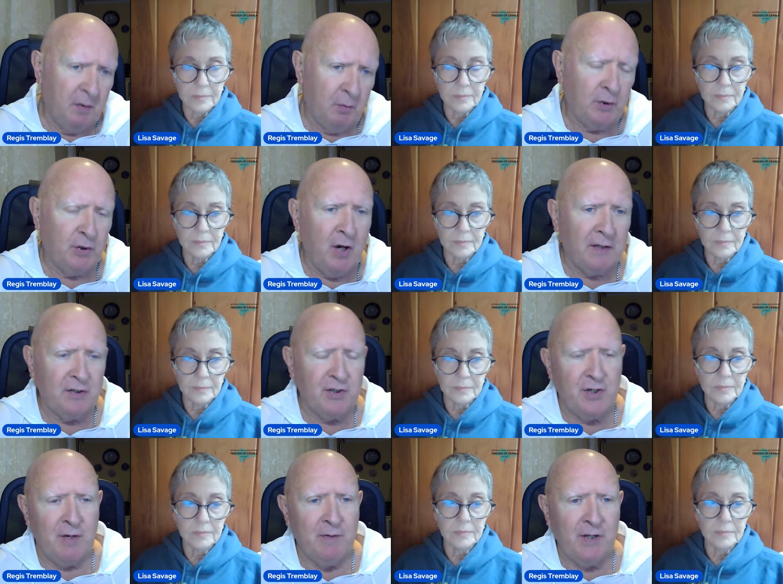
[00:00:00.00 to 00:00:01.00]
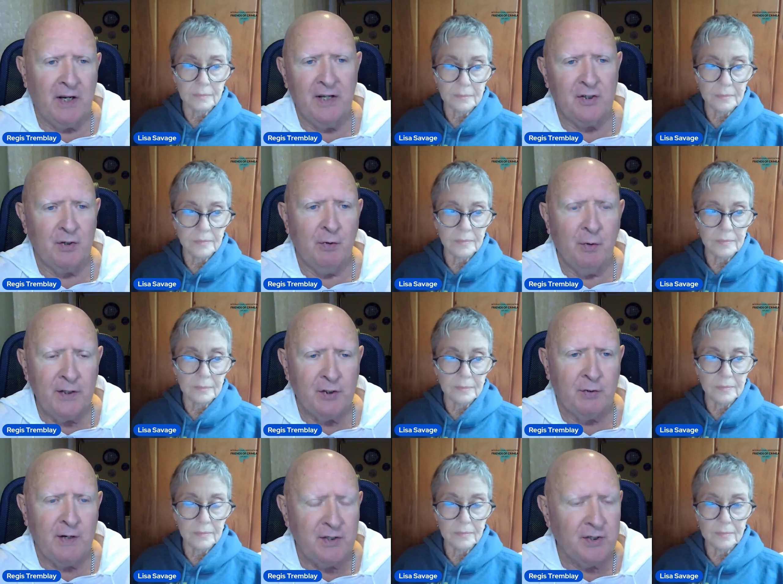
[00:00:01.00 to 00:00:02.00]
Speaker 1: would talk to some of the kids that were
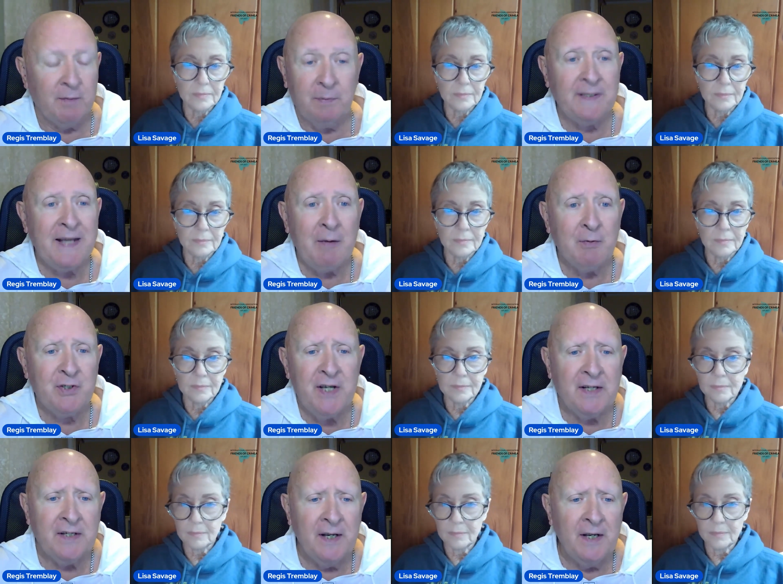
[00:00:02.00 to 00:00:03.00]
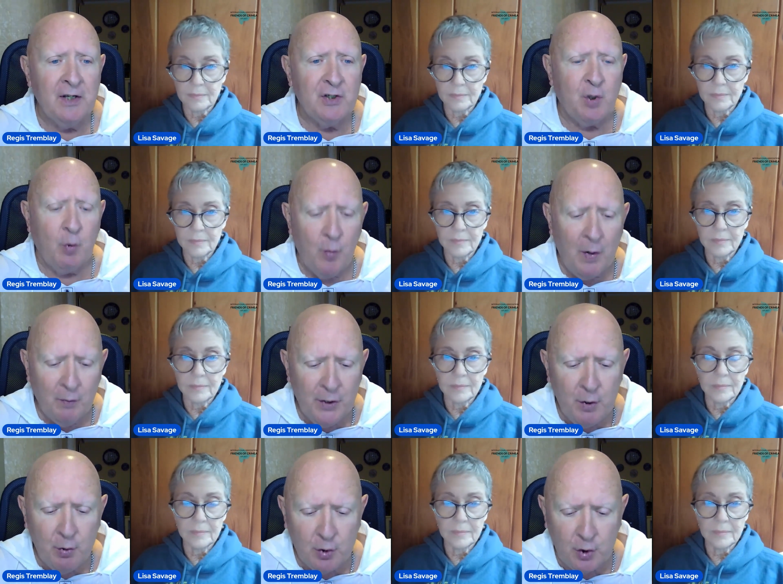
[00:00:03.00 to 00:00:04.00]
interested, but that was it. So, what
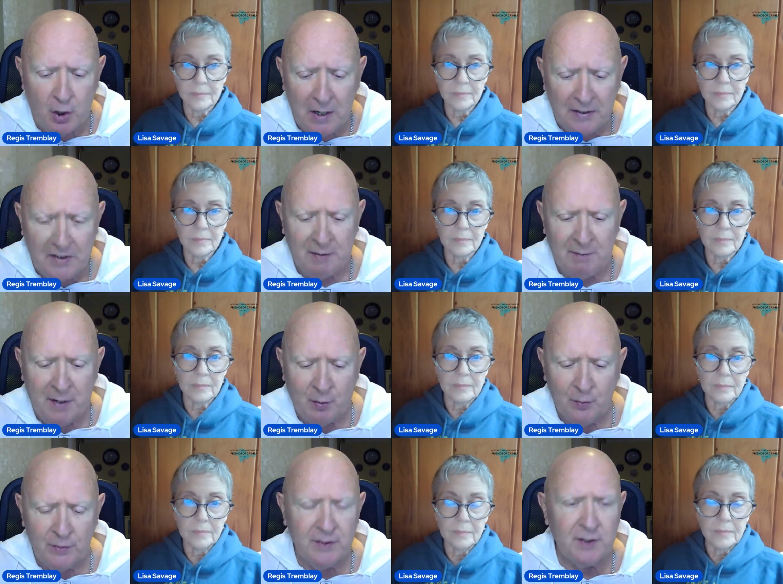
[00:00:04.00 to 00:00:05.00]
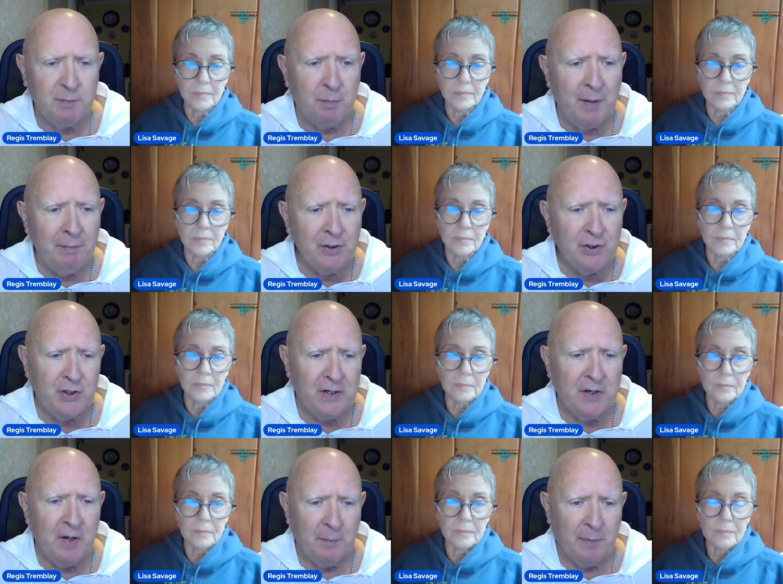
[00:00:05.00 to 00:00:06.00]
were you talking about with this
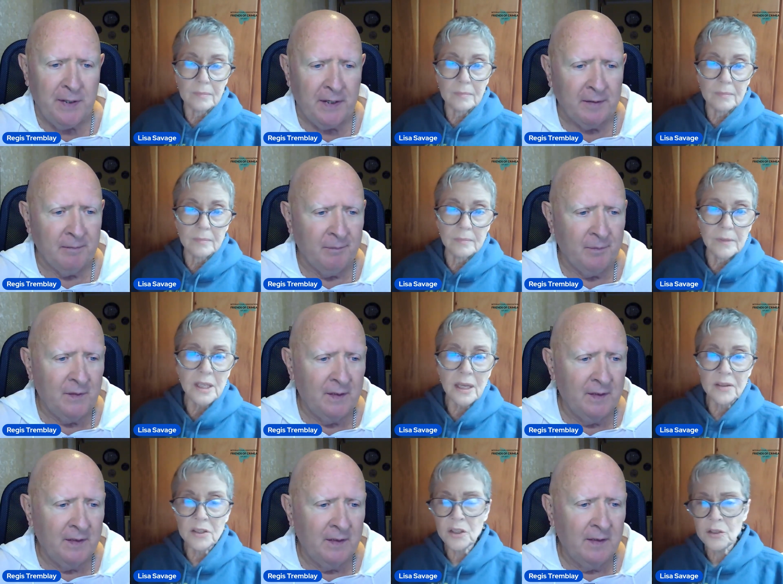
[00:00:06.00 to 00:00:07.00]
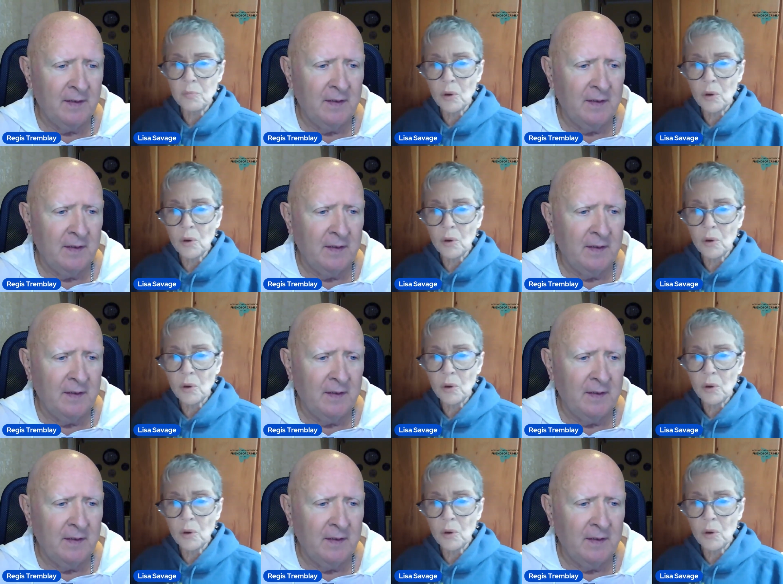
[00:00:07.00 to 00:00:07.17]
publishing company?
Speaker 2: Yeah, this is